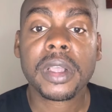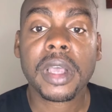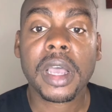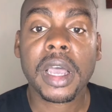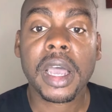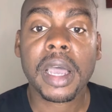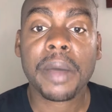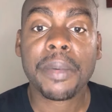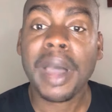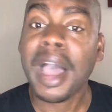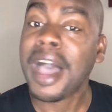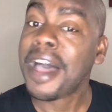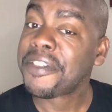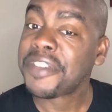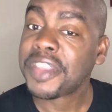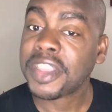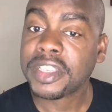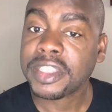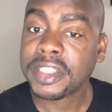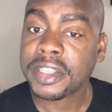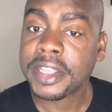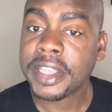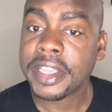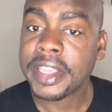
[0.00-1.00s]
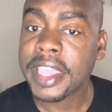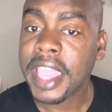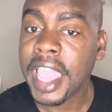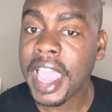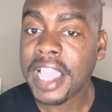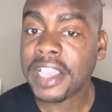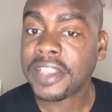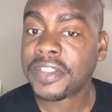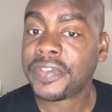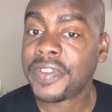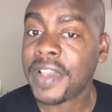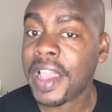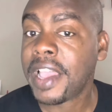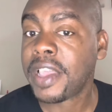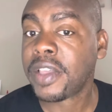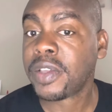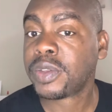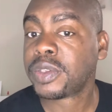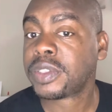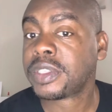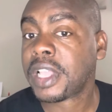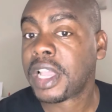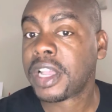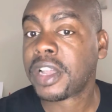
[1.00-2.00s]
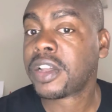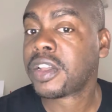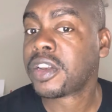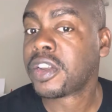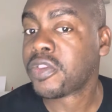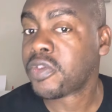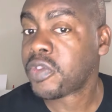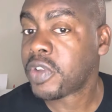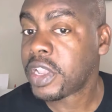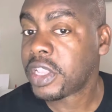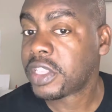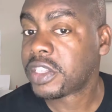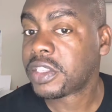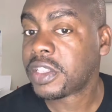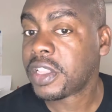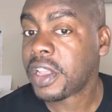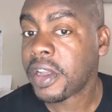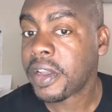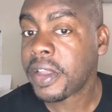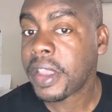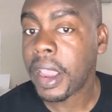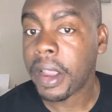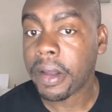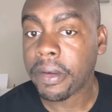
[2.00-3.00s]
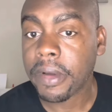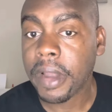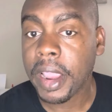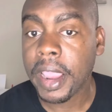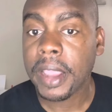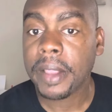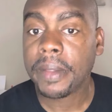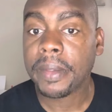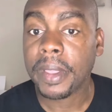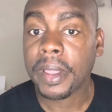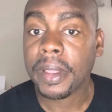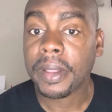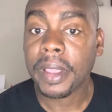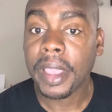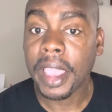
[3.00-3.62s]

um, obviously a cash value is not going to reach there yet, right?